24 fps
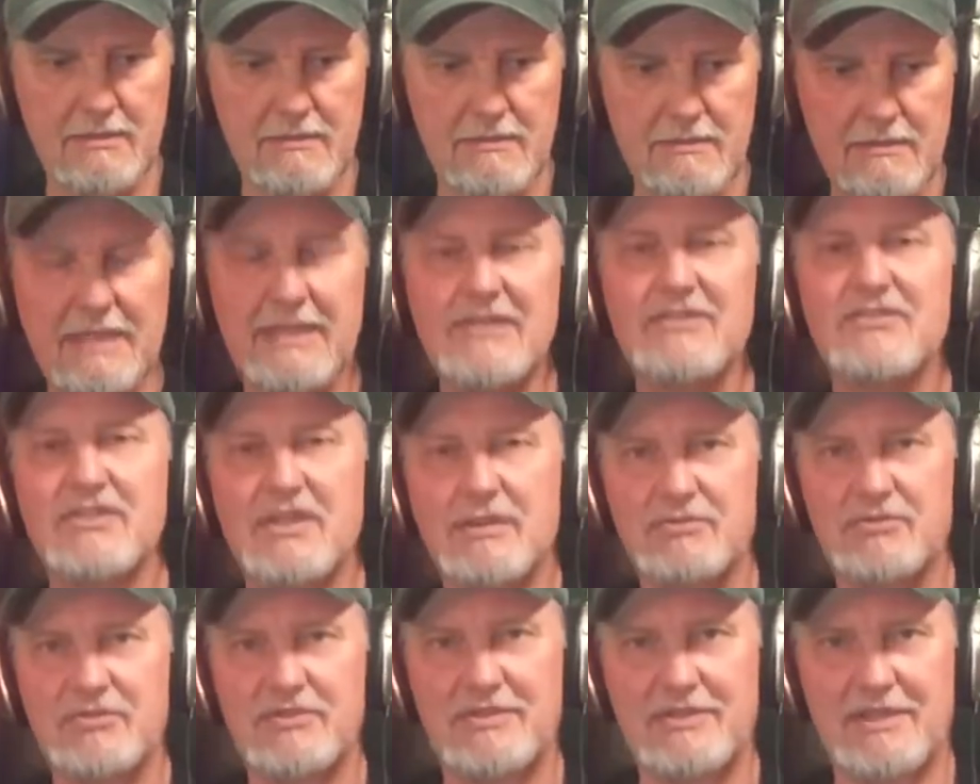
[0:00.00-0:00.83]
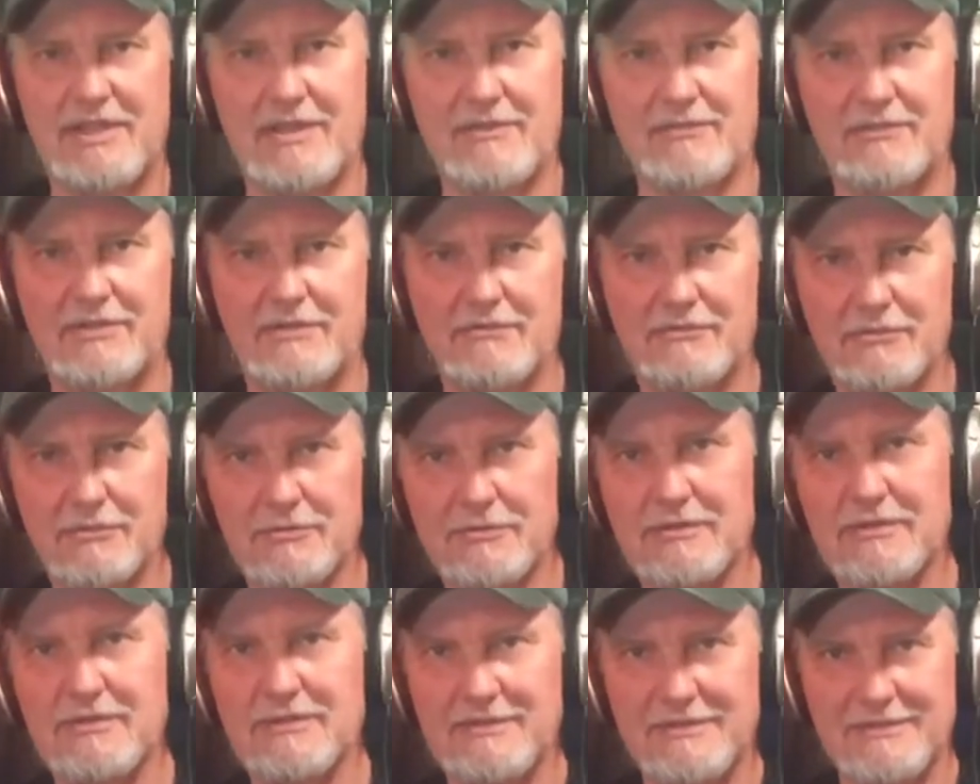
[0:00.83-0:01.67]
Exception to every
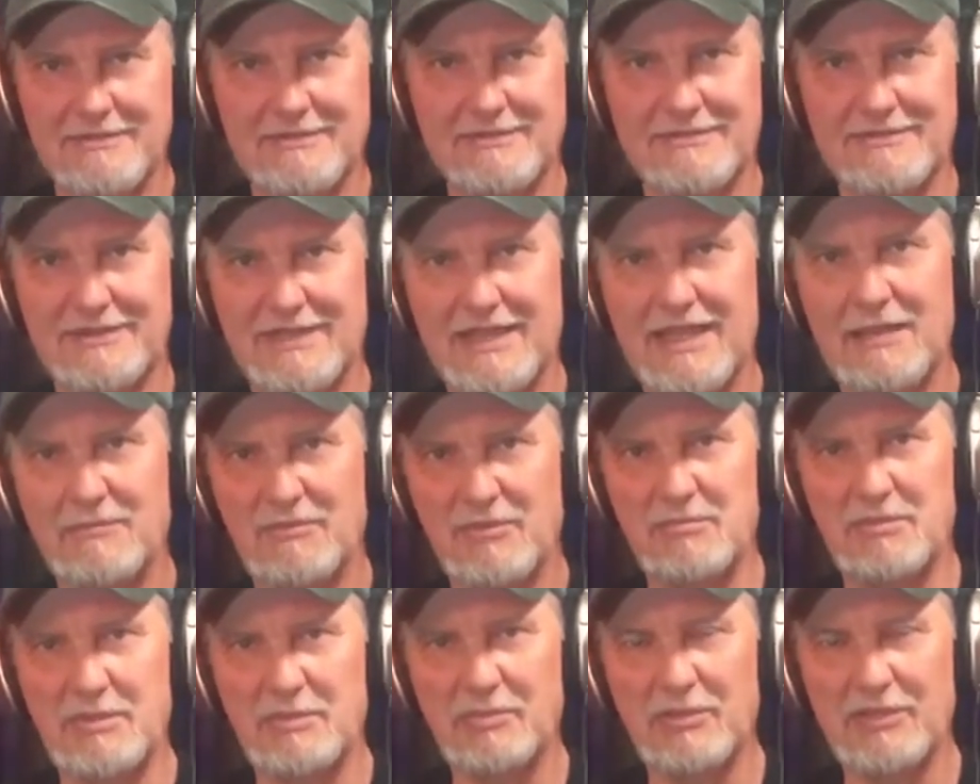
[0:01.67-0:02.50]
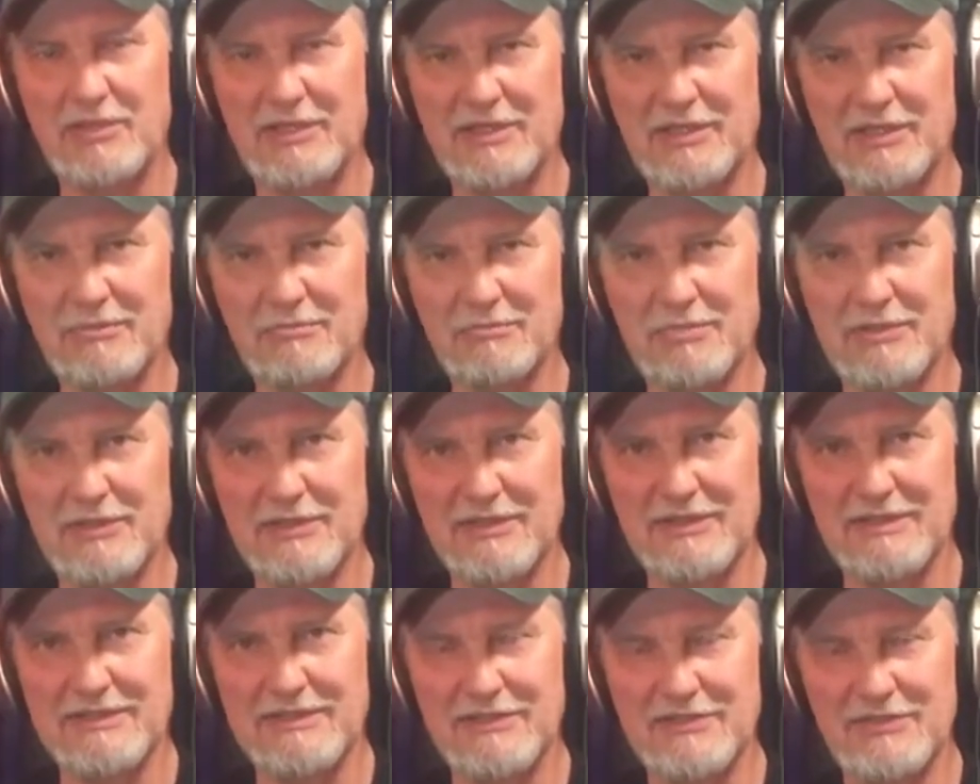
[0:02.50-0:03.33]
rule, I happen to be playing a
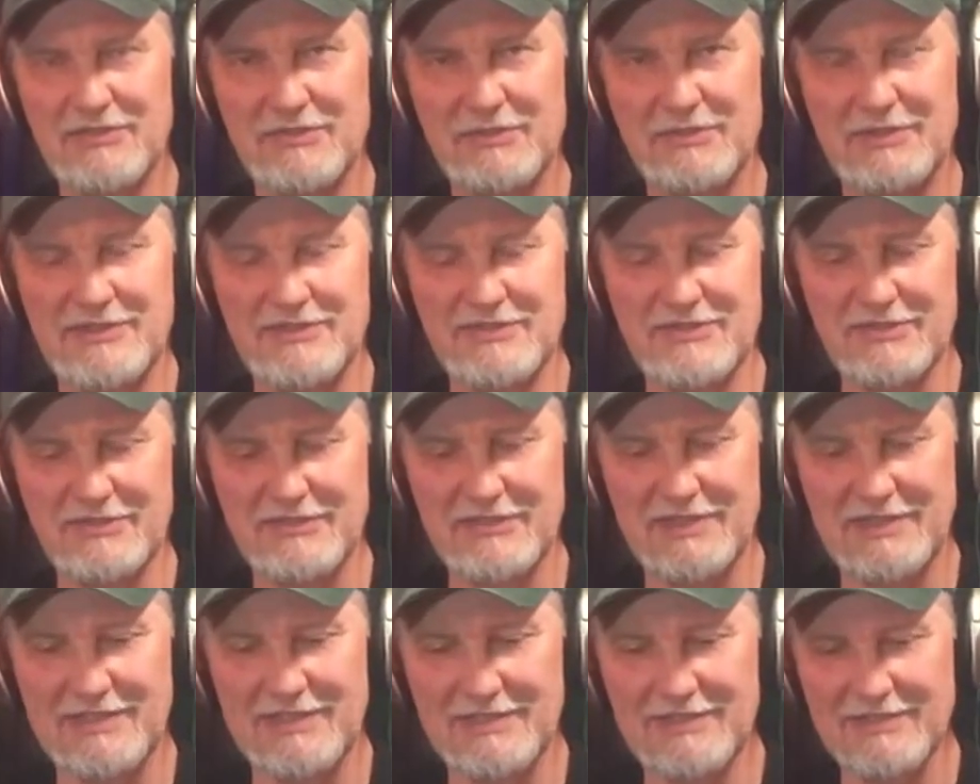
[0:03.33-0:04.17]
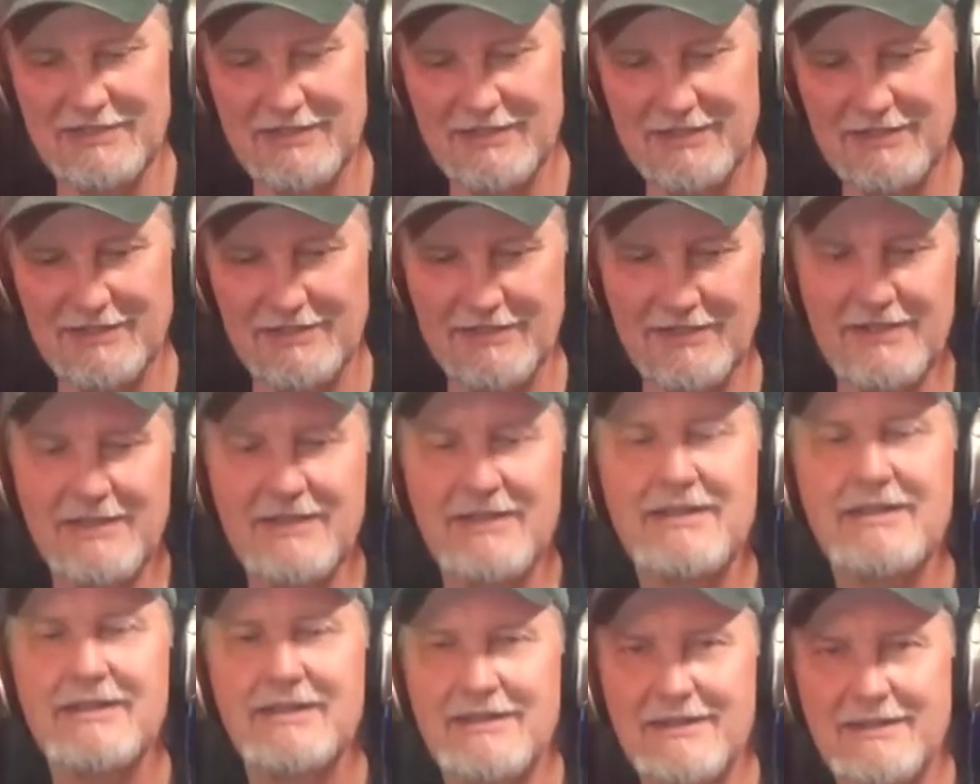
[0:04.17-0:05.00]
Bullet, and this one is a great guitar.
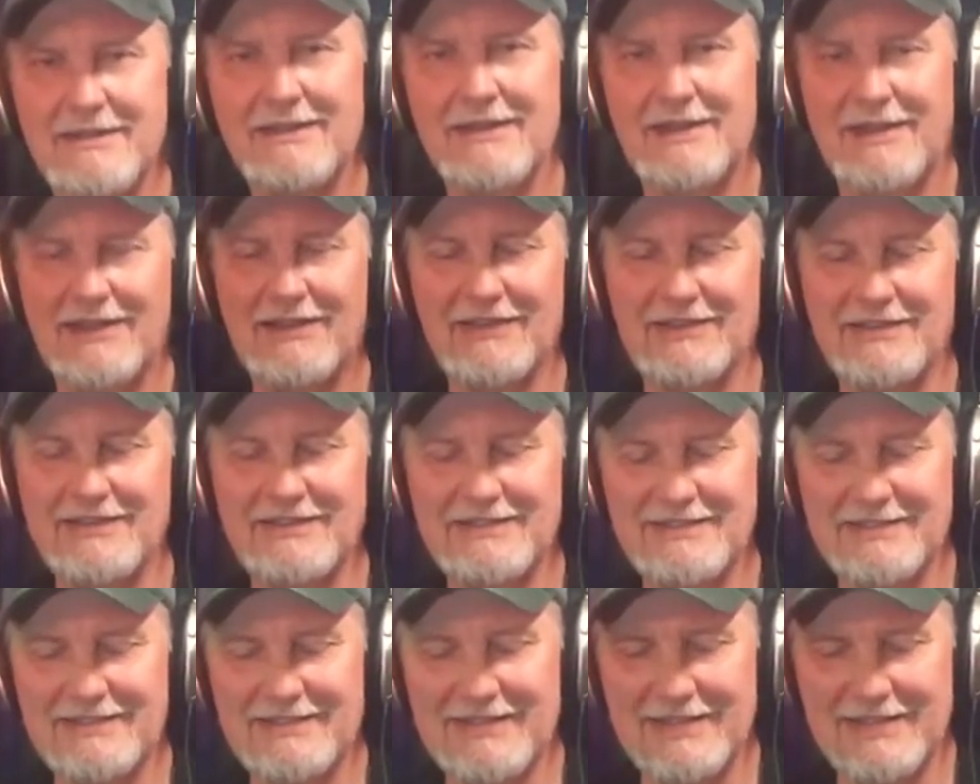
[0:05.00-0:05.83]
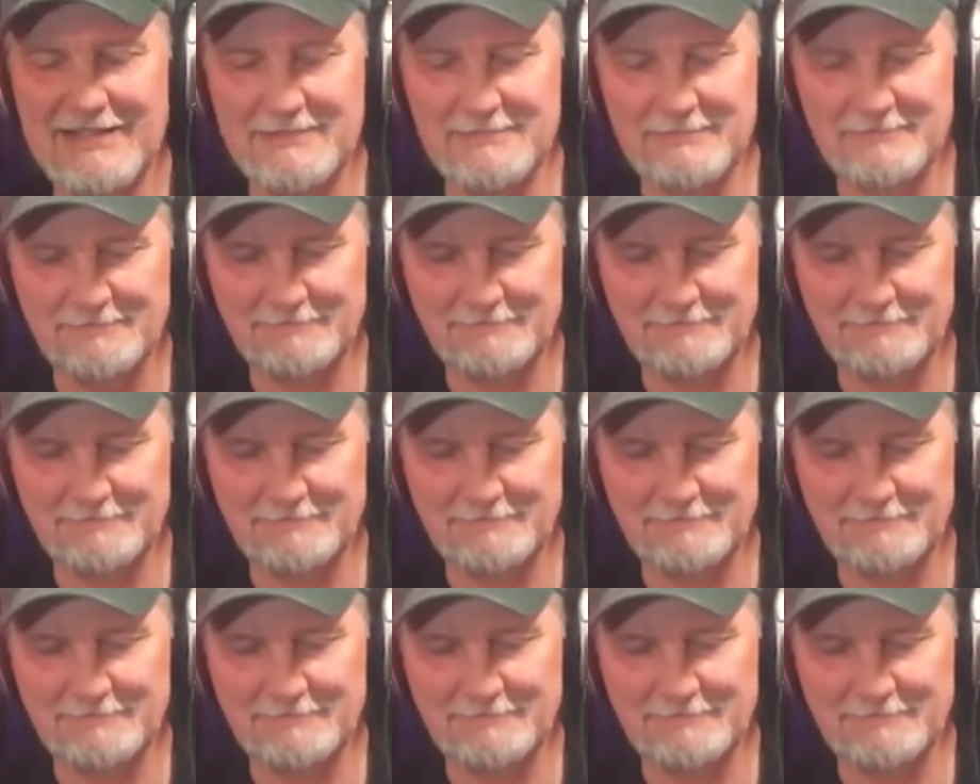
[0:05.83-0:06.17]
I'll get to that.